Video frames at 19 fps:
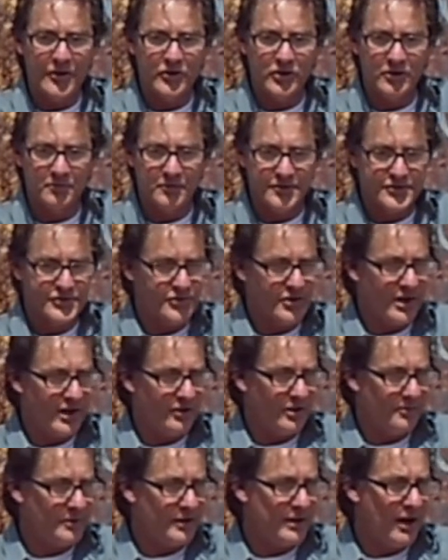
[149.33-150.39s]
Paranormal
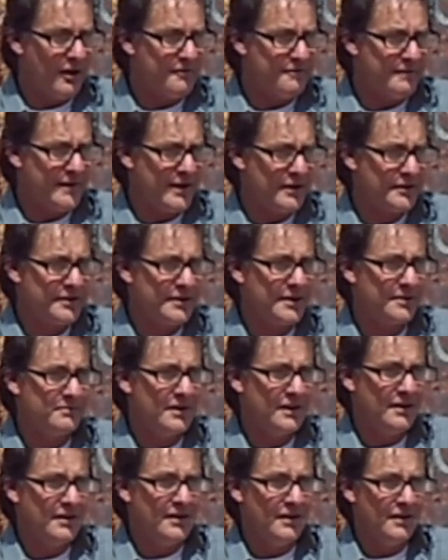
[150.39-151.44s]
Australia. I'm the co-founder,
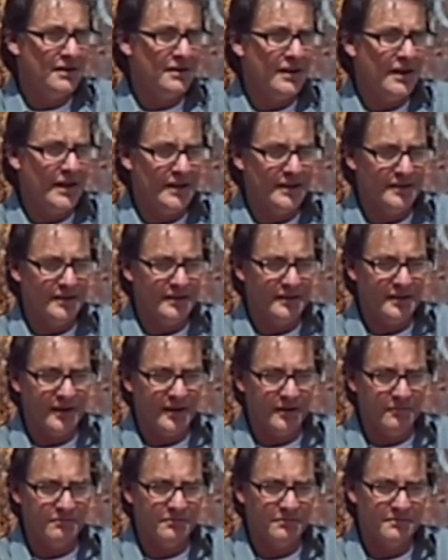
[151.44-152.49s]
and
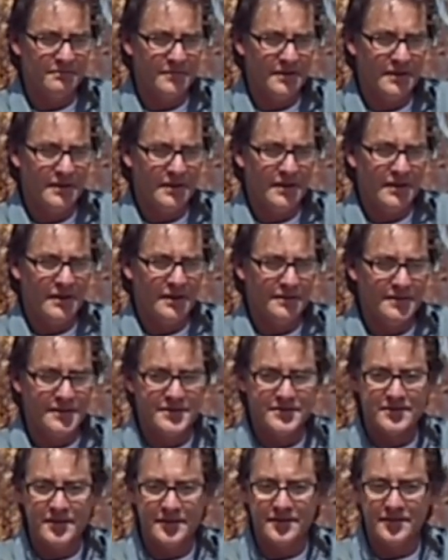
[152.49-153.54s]
um,
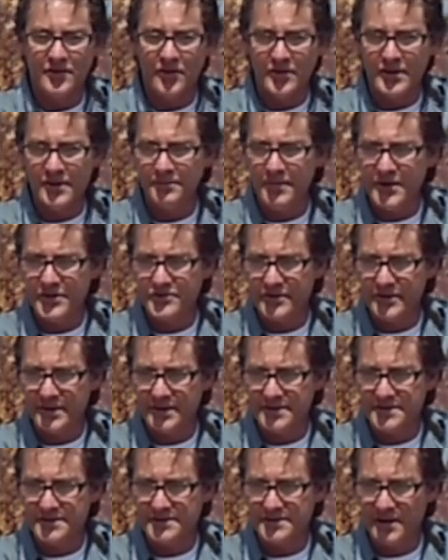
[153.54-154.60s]
this
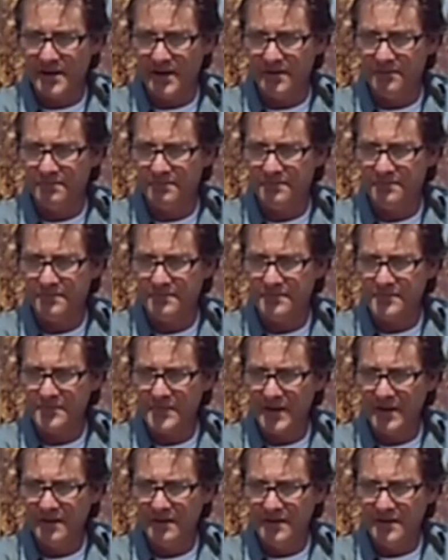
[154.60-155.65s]
documentary is um,
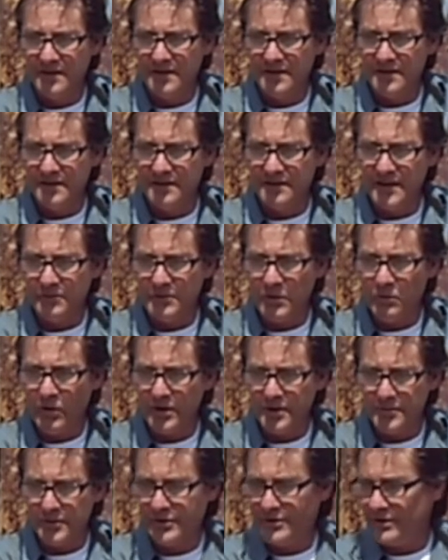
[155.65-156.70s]
that we
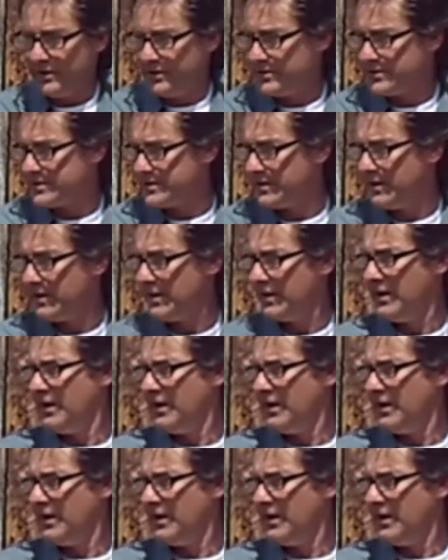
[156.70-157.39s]
want to produce